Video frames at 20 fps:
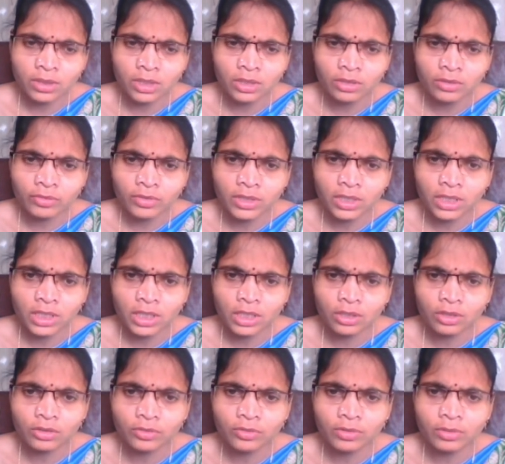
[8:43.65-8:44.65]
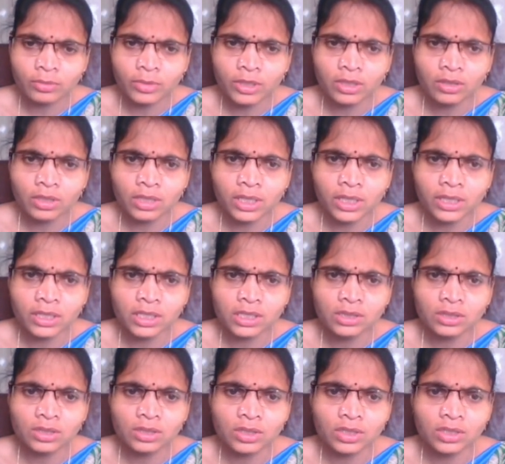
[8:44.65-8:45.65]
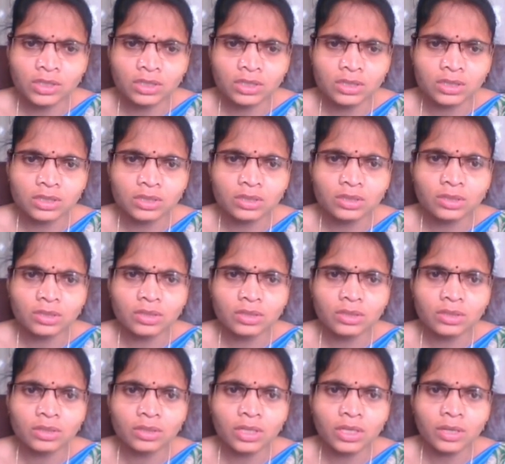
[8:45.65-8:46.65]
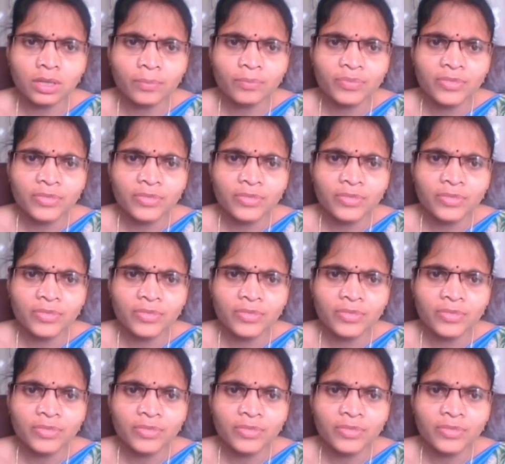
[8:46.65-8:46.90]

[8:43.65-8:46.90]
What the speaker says: leophilic, leophobic, colloidal solutions. Okay.